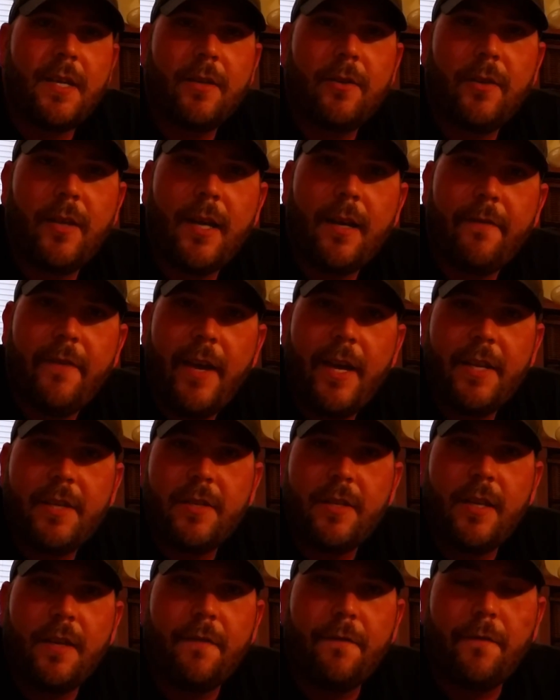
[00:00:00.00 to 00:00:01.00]
single layer of
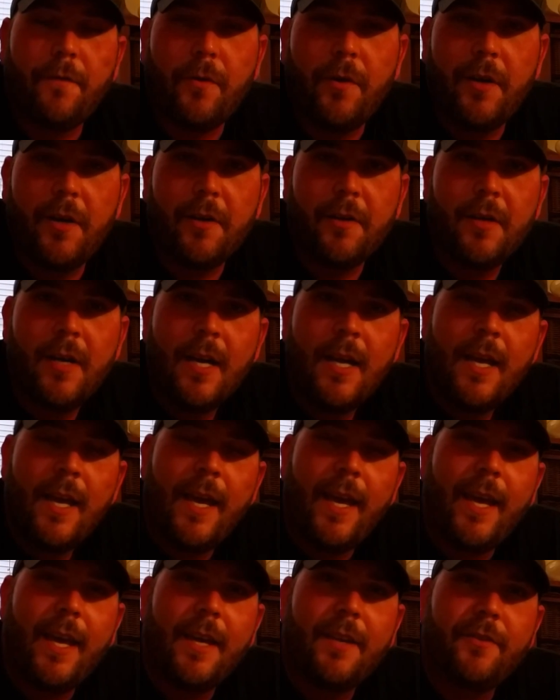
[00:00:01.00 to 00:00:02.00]
HD foil
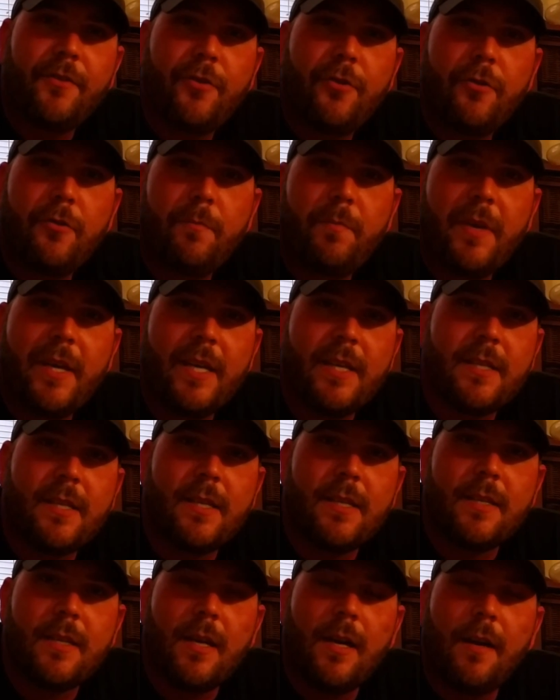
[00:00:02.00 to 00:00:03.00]
and 2
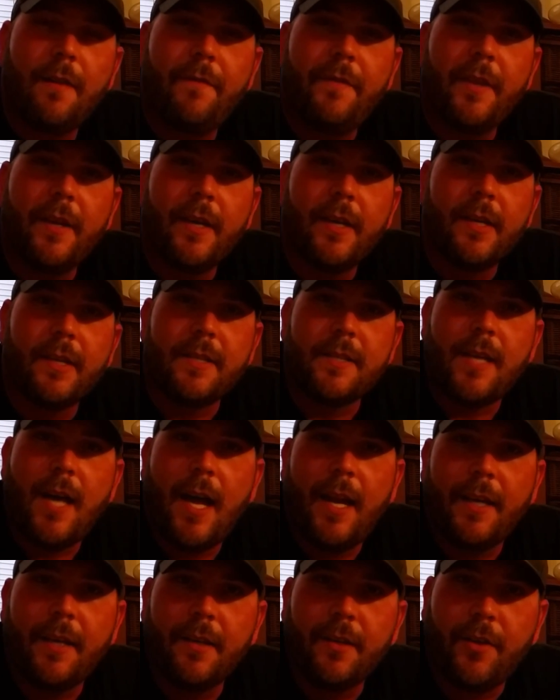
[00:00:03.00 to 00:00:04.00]
pieces of the
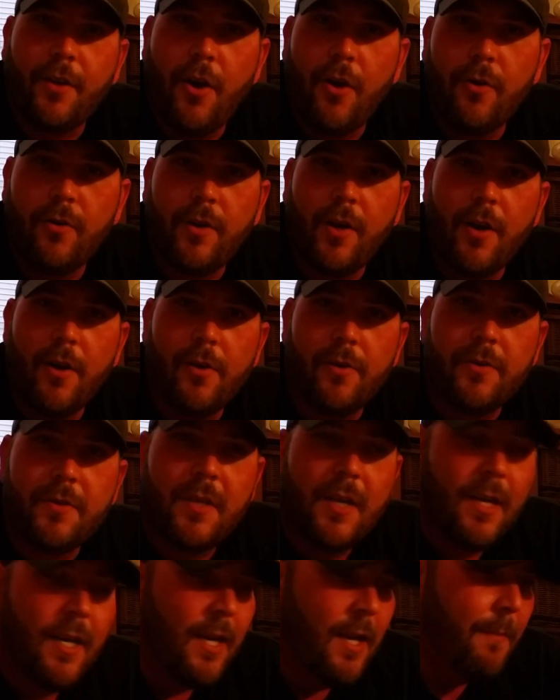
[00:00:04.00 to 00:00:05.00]
Exotica
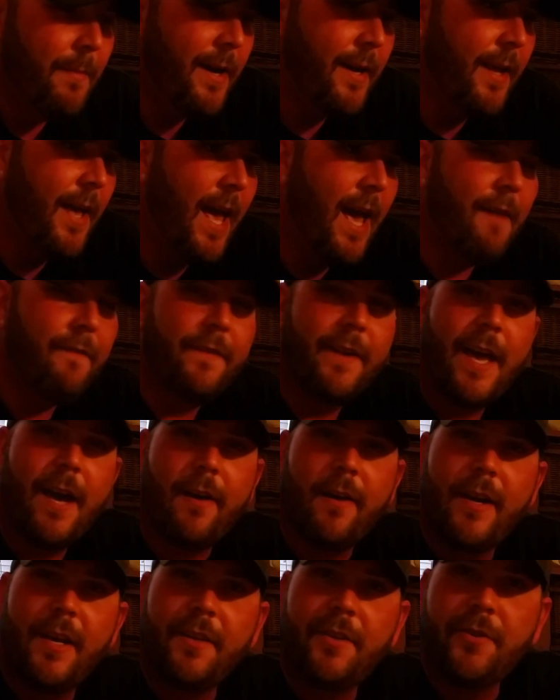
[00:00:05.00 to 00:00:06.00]
Cocos. About a half an
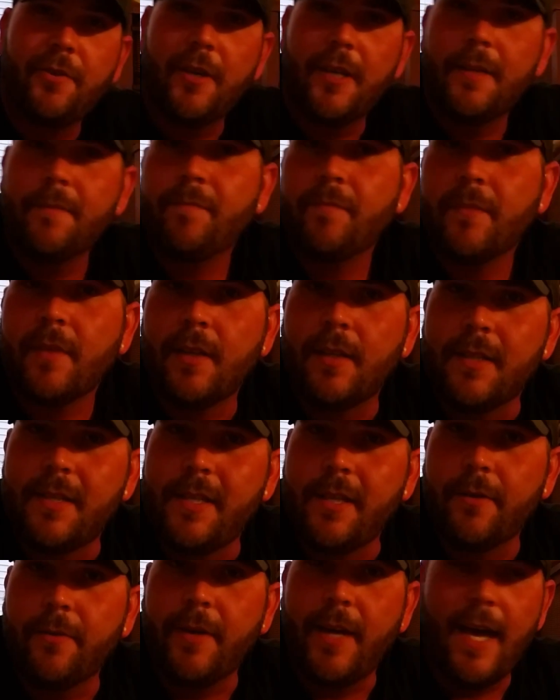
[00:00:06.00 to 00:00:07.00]
hour into it,
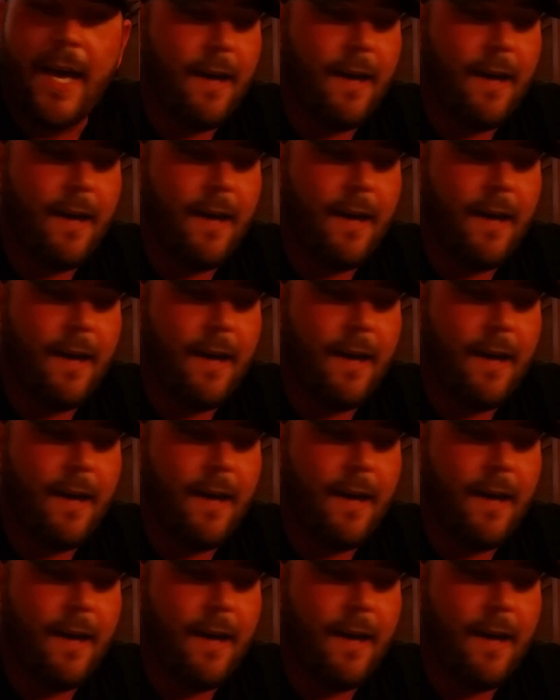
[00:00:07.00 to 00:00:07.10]
let's see what we